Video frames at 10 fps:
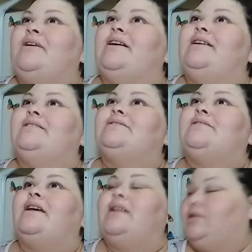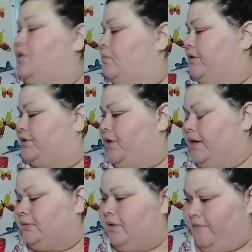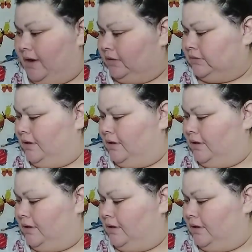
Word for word: because I need to moisturize my face.